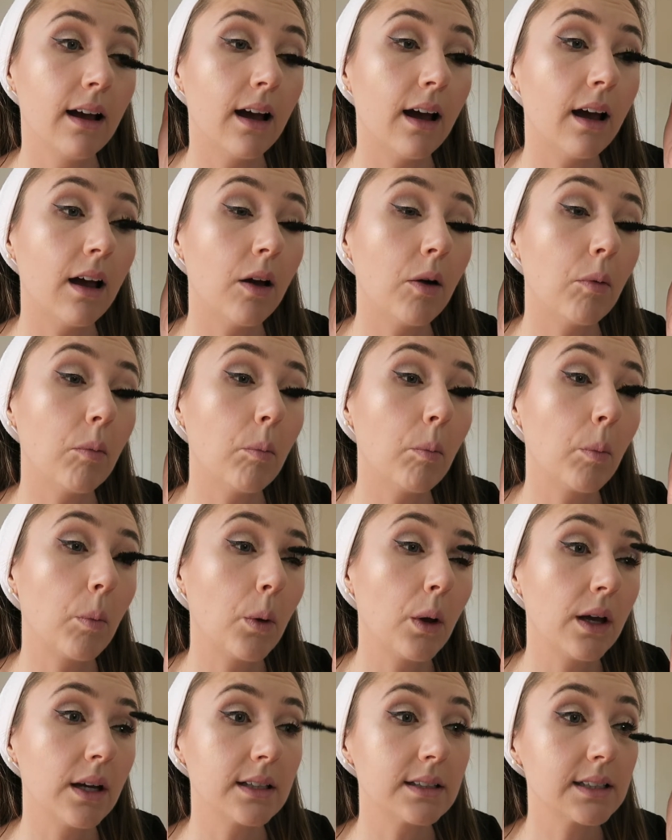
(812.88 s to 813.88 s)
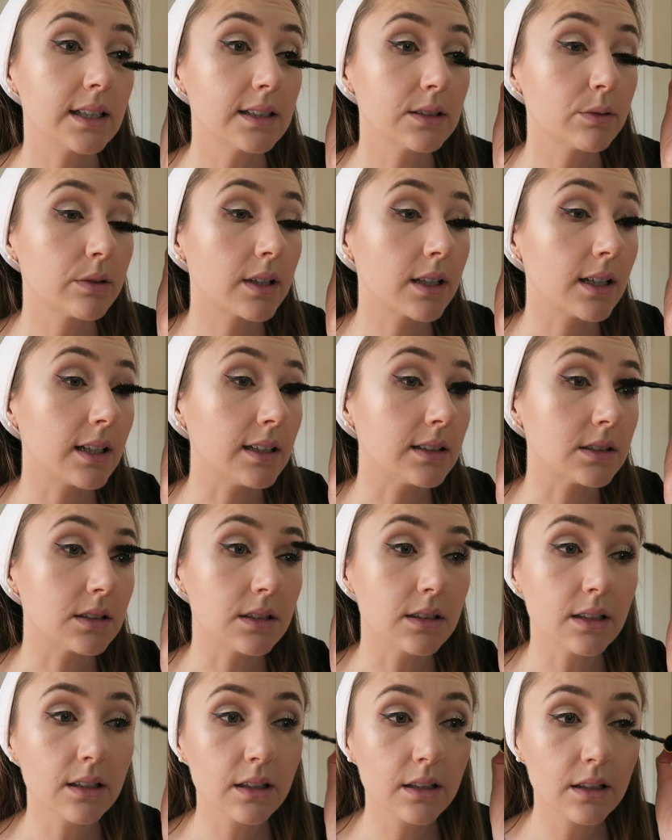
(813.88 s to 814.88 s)
It does what it needs
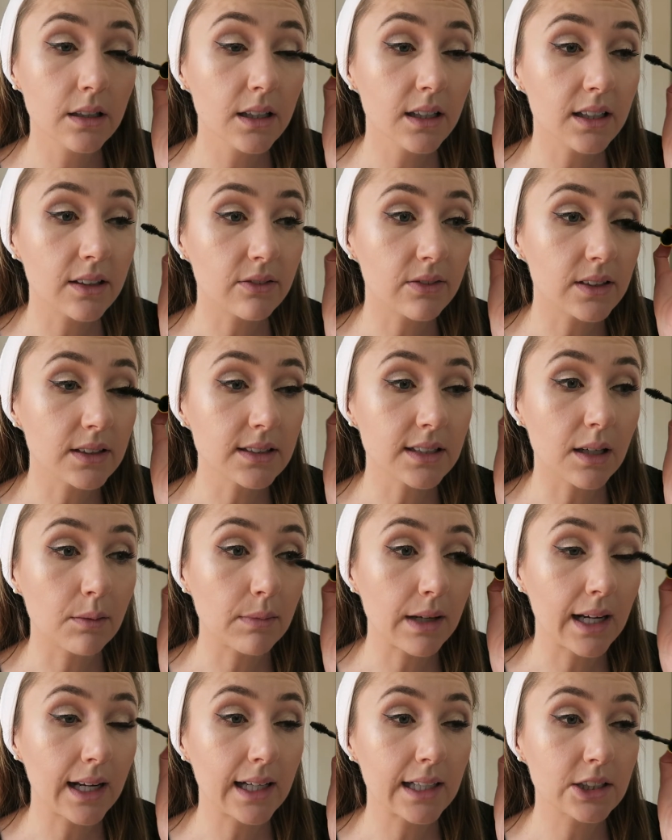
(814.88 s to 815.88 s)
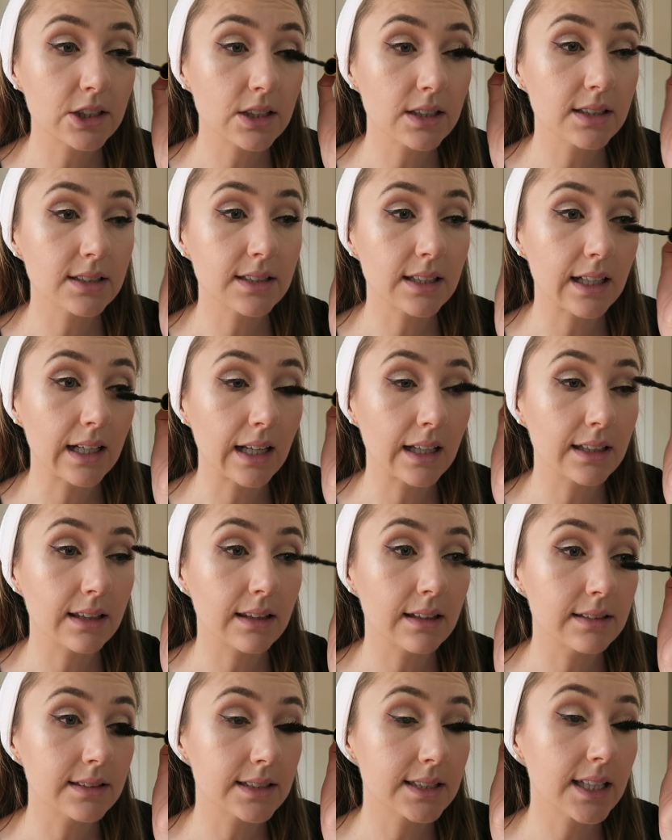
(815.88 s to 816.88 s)
to do. It fills up my lashes, it
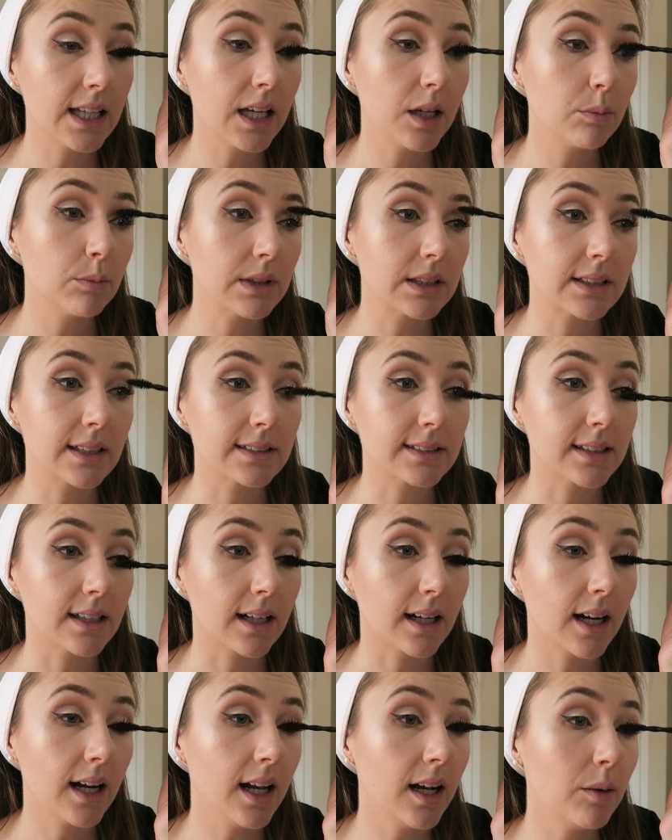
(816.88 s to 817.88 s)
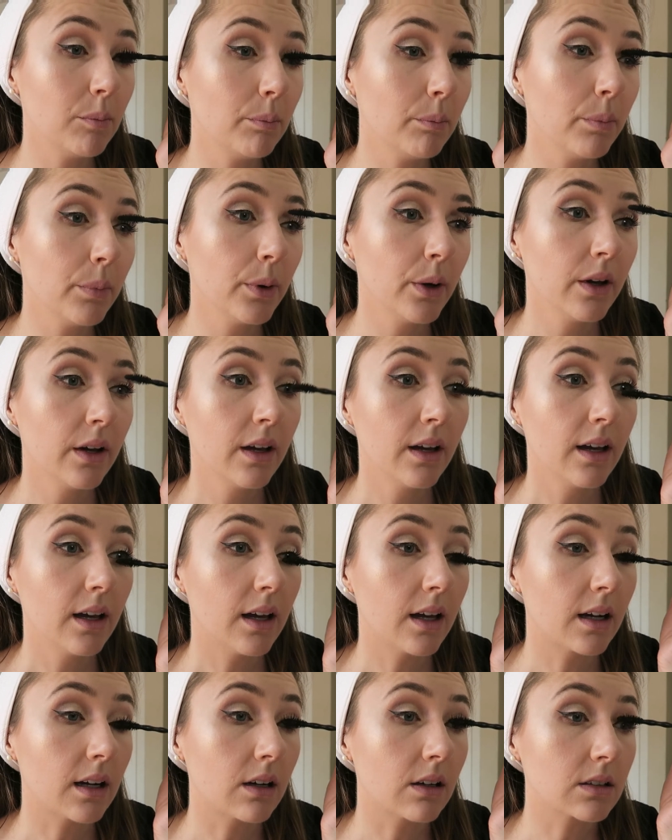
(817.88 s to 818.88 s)
lengthens them, it doesn't clump,
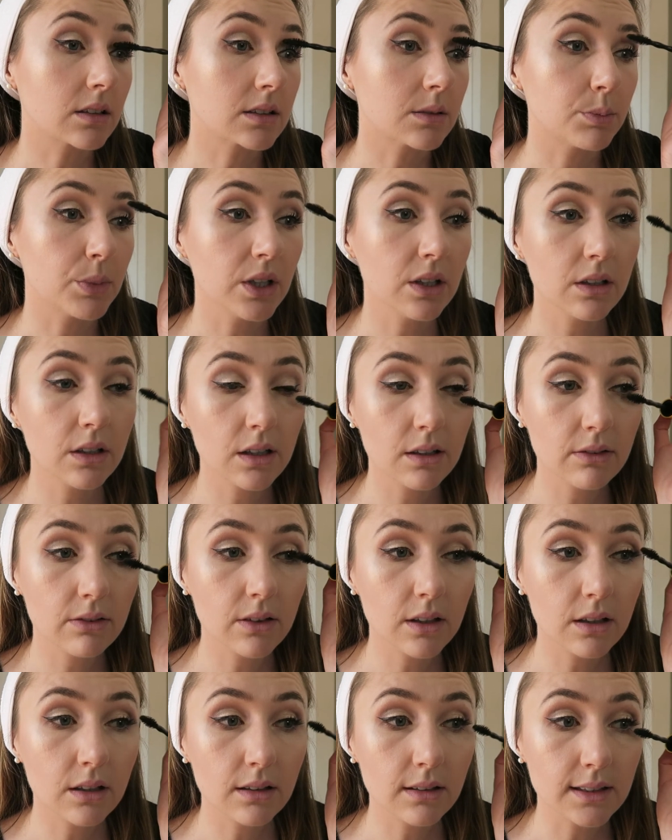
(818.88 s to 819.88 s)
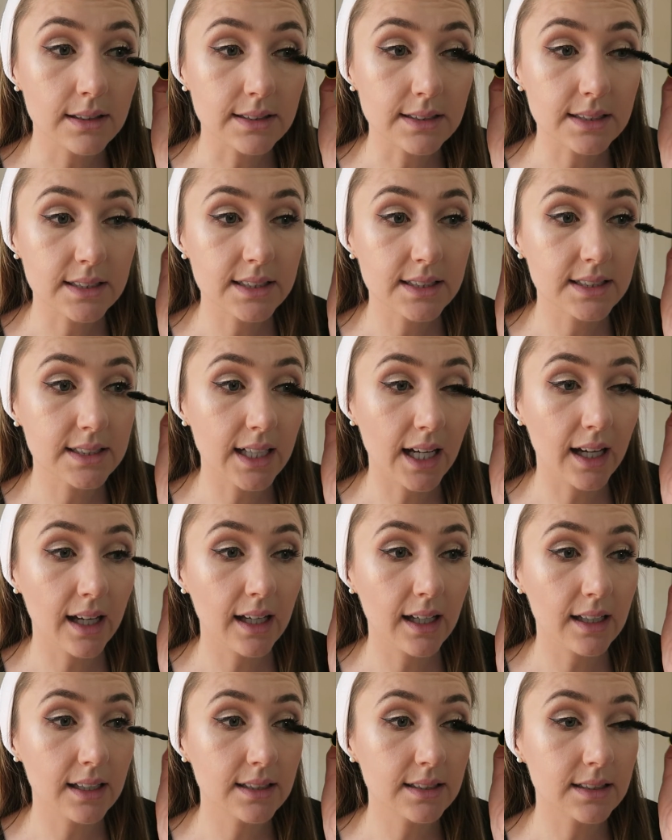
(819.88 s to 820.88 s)
it looks beautiful, it
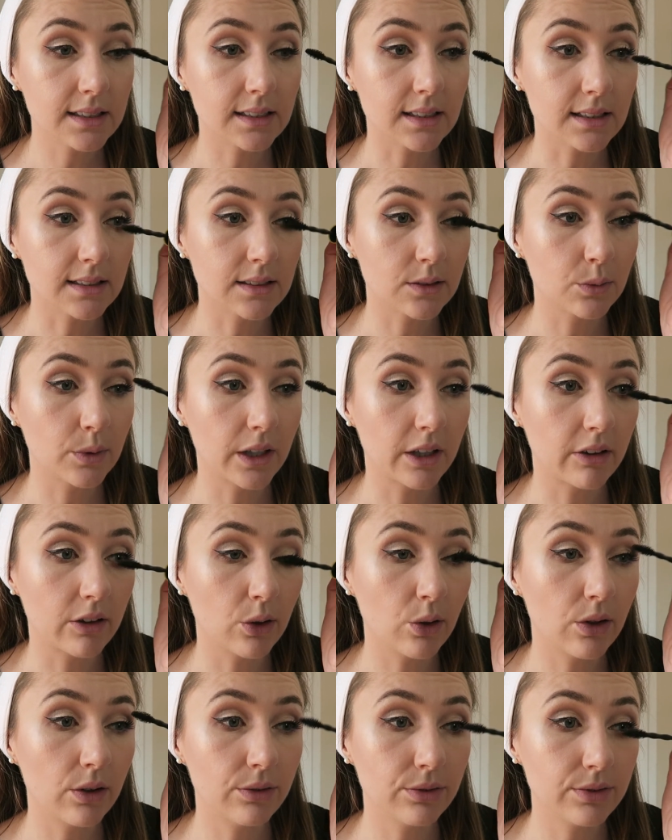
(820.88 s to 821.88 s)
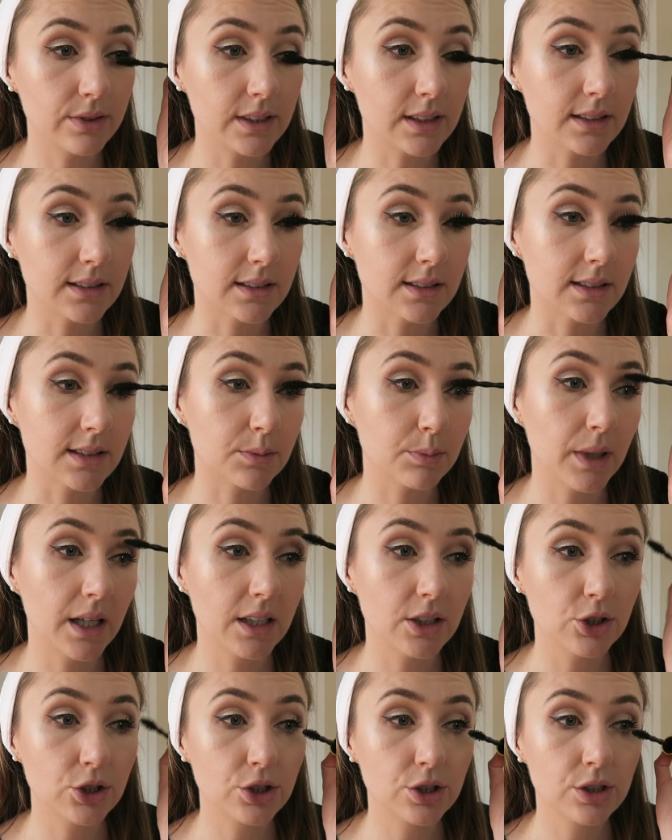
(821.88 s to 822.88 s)
stays, it doesn't wear off, it doesn't
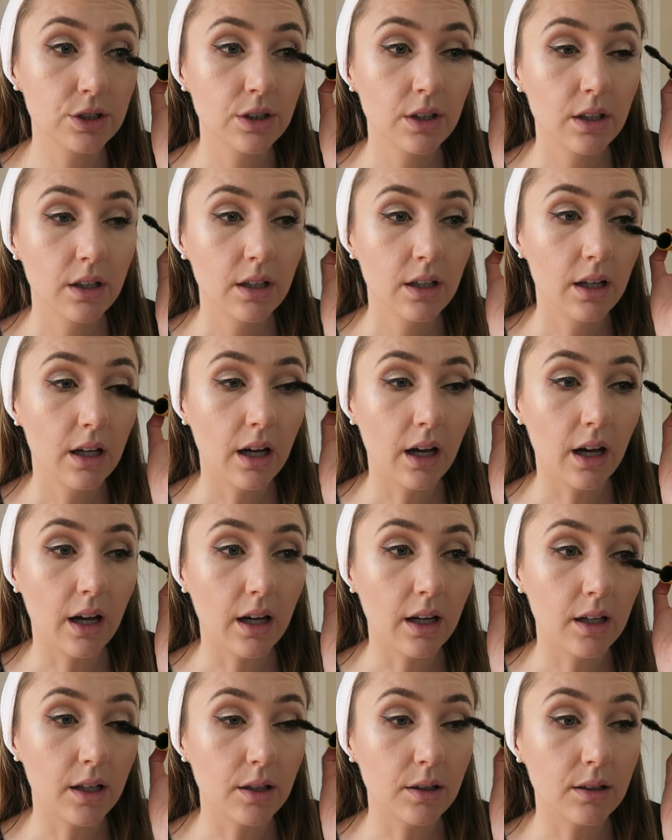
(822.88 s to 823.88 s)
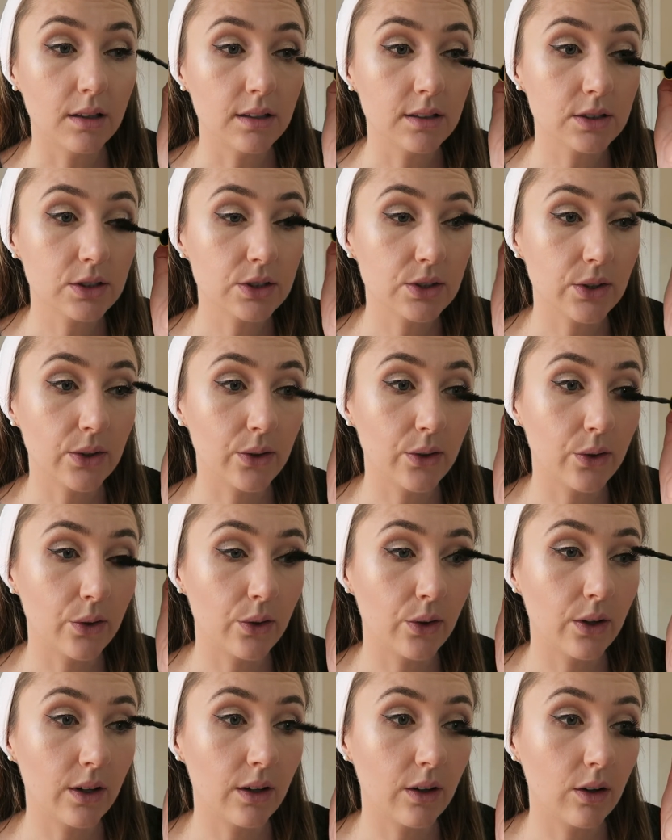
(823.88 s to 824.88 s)
smudge. So
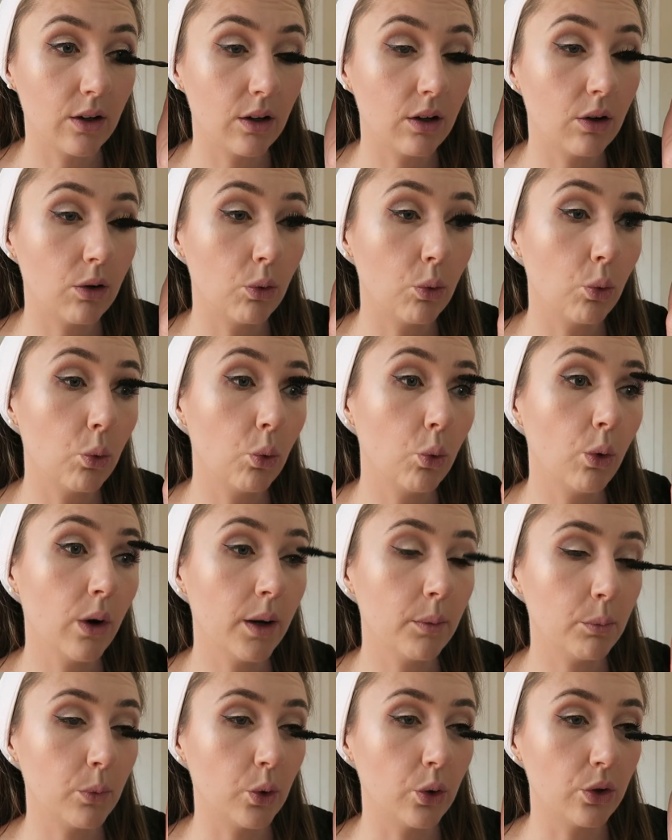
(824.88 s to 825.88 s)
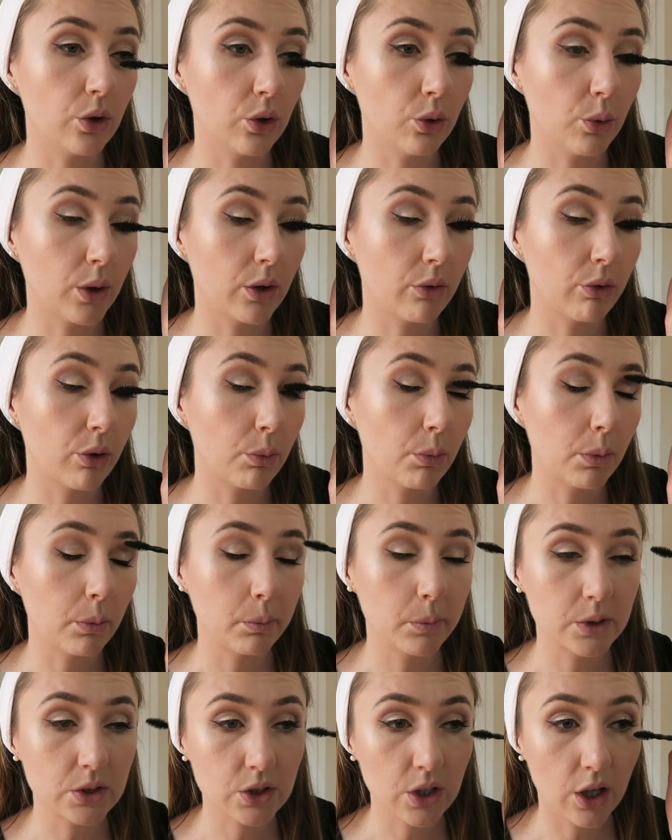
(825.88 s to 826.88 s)
what more do you want from a
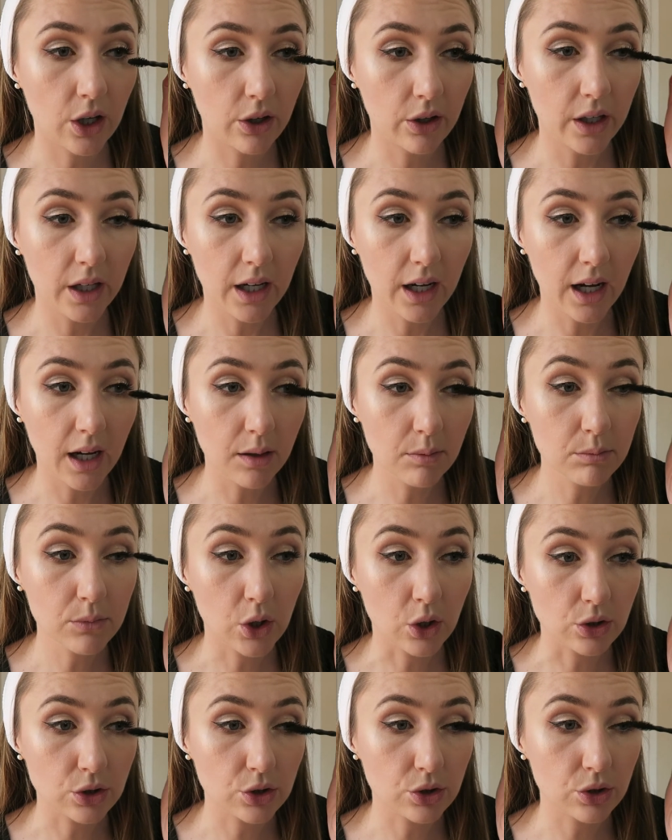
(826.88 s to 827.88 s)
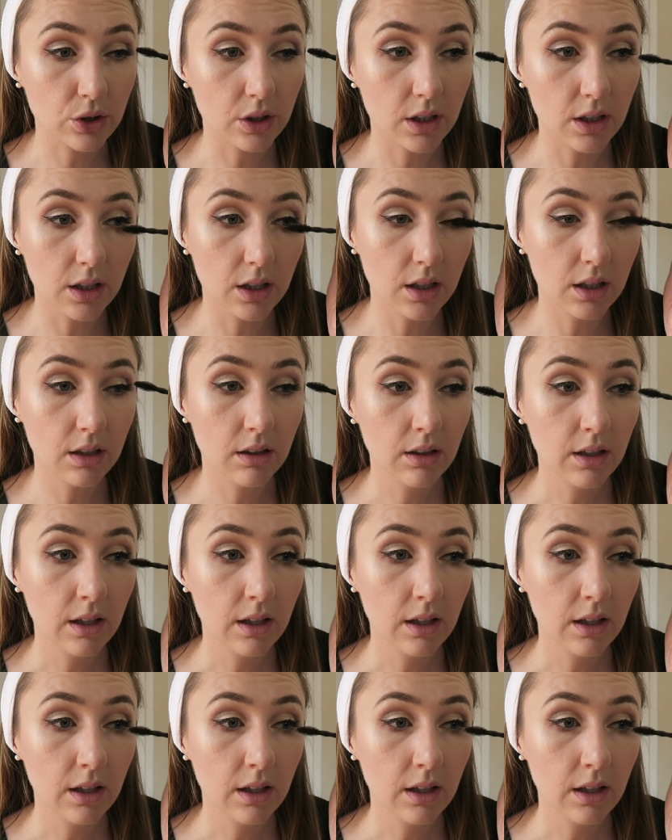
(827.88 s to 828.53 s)
mascara? I'm not sure.